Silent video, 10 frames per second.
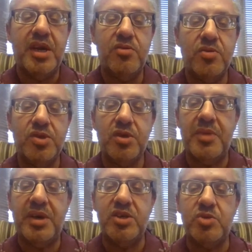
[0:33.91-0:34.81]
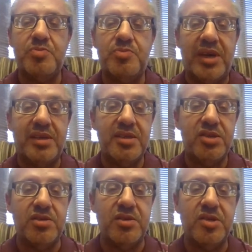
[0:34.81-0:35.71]
and also management
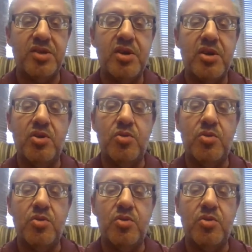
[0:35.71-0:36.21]
practitioners